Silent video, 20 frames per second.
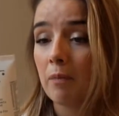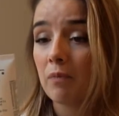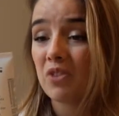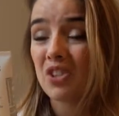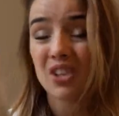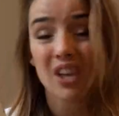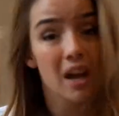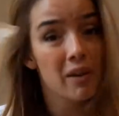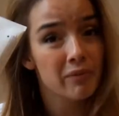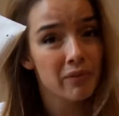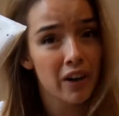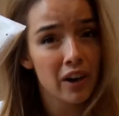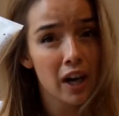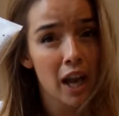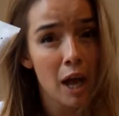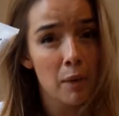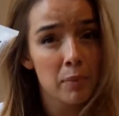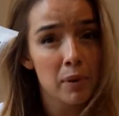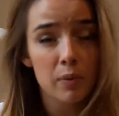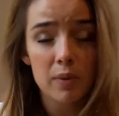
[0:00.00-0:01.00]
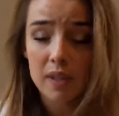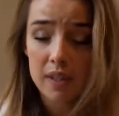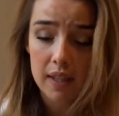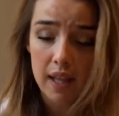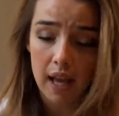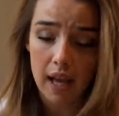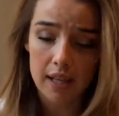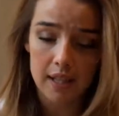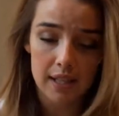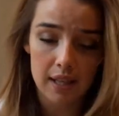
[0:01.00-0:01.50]
So yeah, I'm very happy with
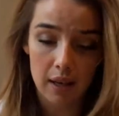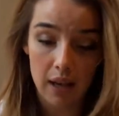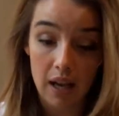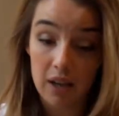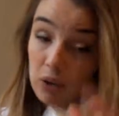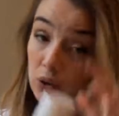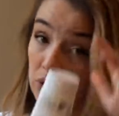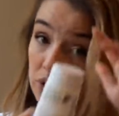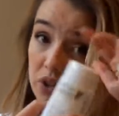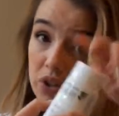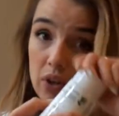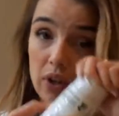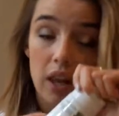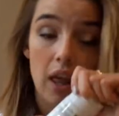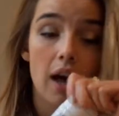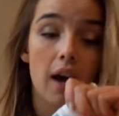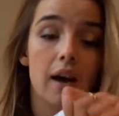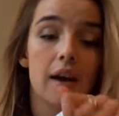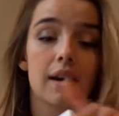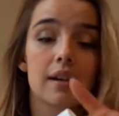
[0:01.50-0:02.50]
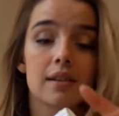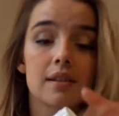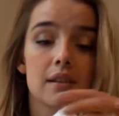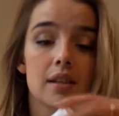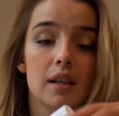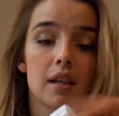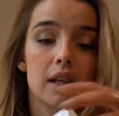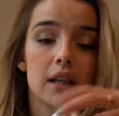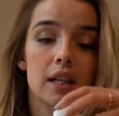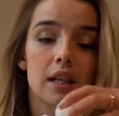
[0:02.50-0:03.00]
that. I also liked
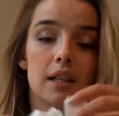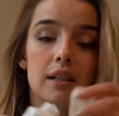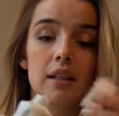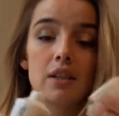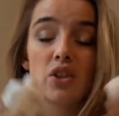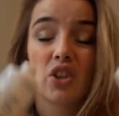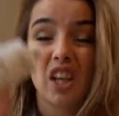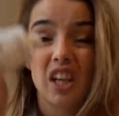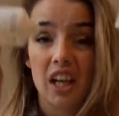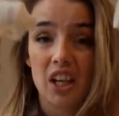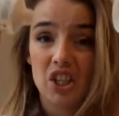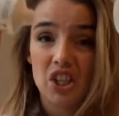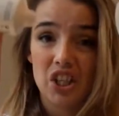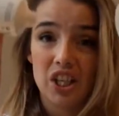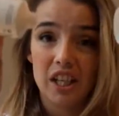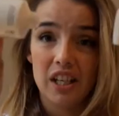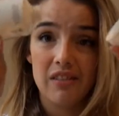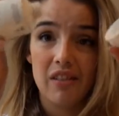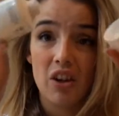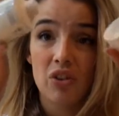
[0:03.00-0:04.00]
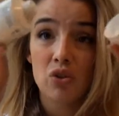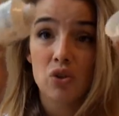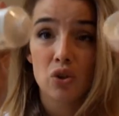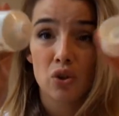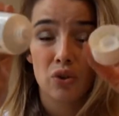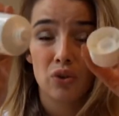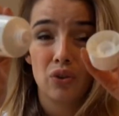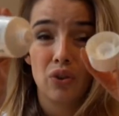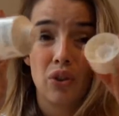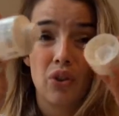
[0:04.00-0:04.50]
that you could actually
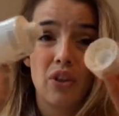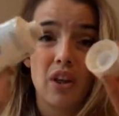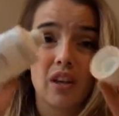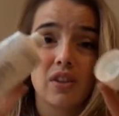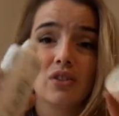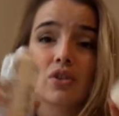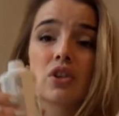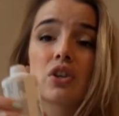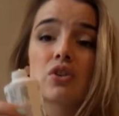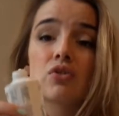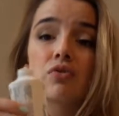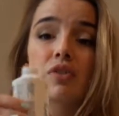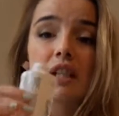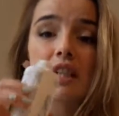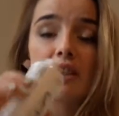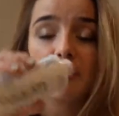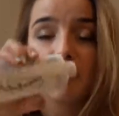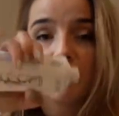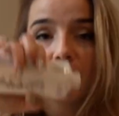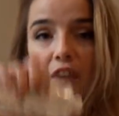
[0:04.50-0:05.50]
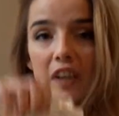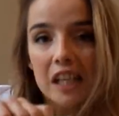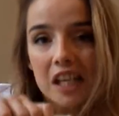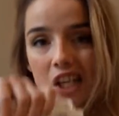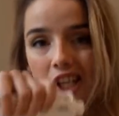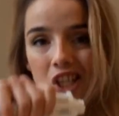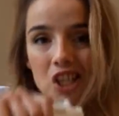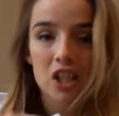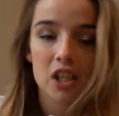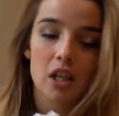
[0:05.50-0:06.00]
unscrew things, so you could really
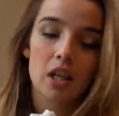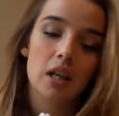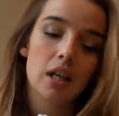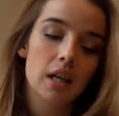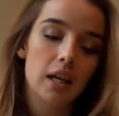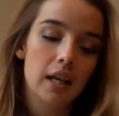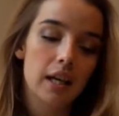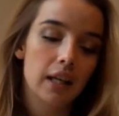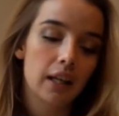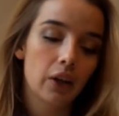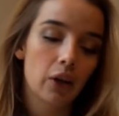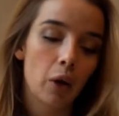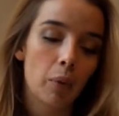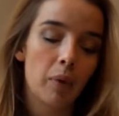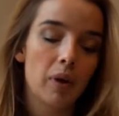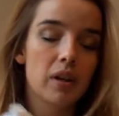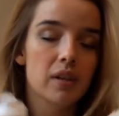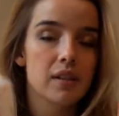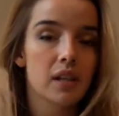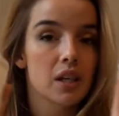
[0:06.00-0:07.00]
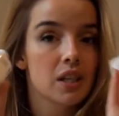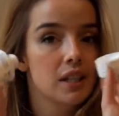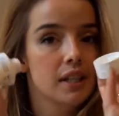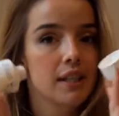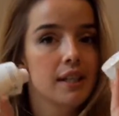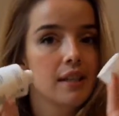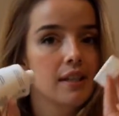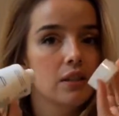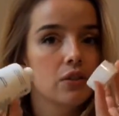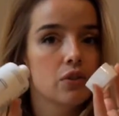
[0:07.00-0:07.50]
finish it up, and it's actually
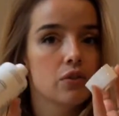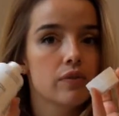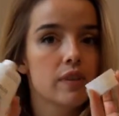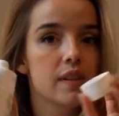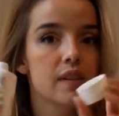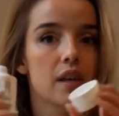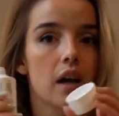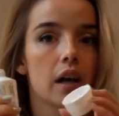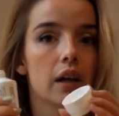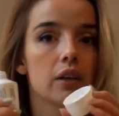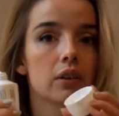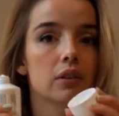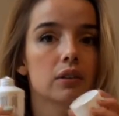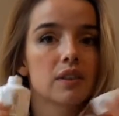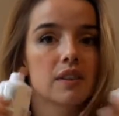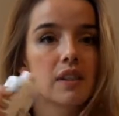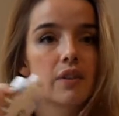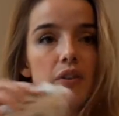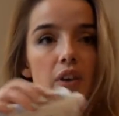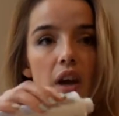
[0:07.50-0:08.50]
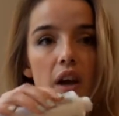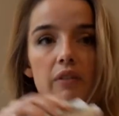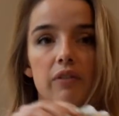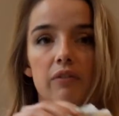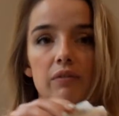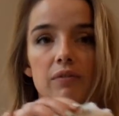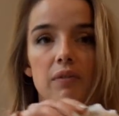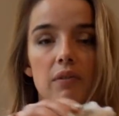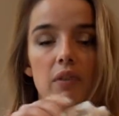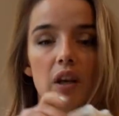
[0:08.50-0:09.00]
easier to recycle, because if you have
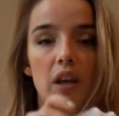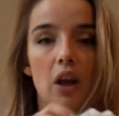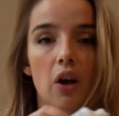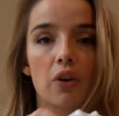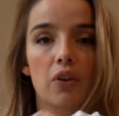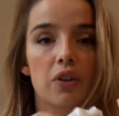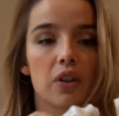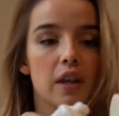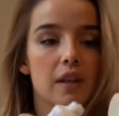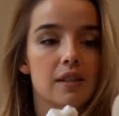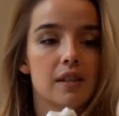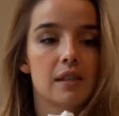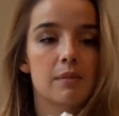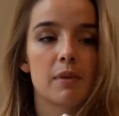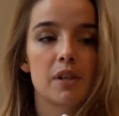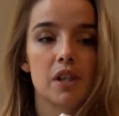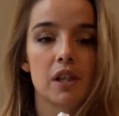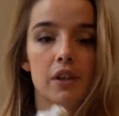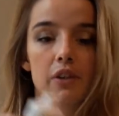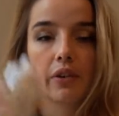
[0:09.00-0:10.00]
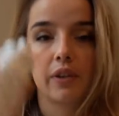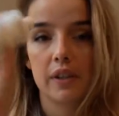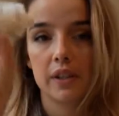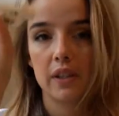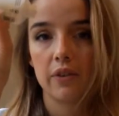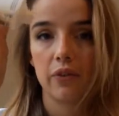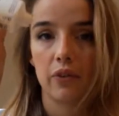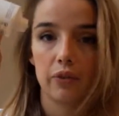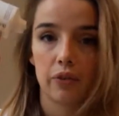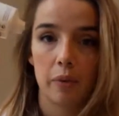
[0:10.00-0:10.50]
lock things, this material is
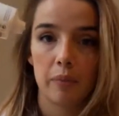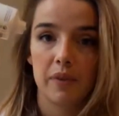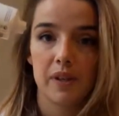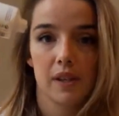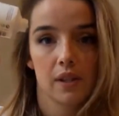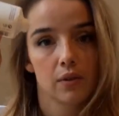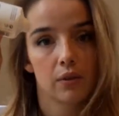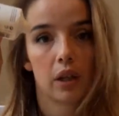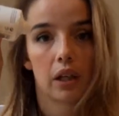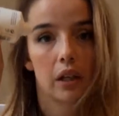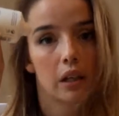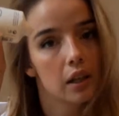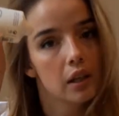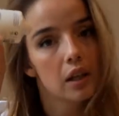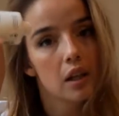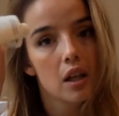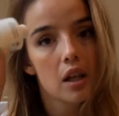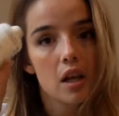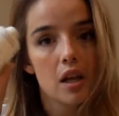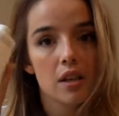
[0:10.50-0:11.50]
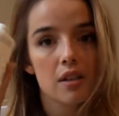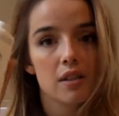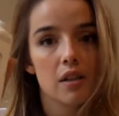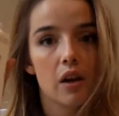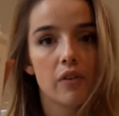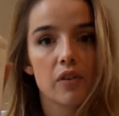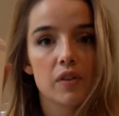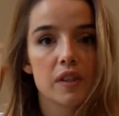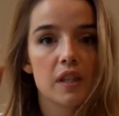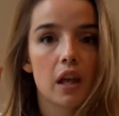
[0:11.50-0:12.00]
different from this one. So
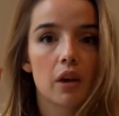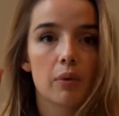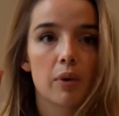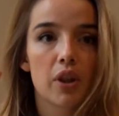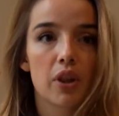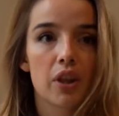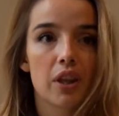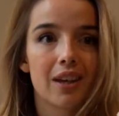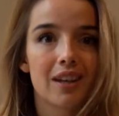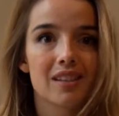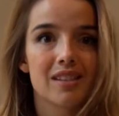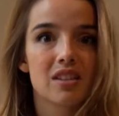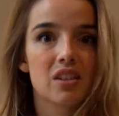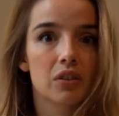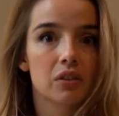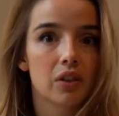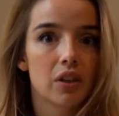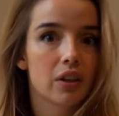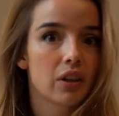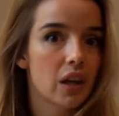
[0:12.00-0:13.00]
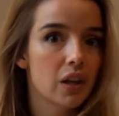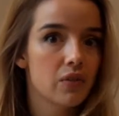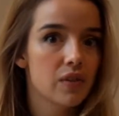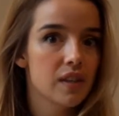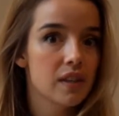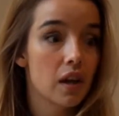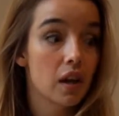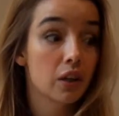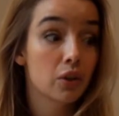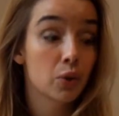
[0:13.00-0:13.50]
obviously I would think it's not going to get
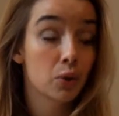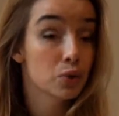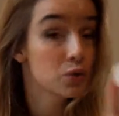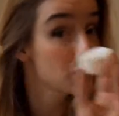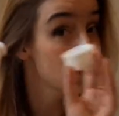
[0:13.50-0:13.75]
recycled.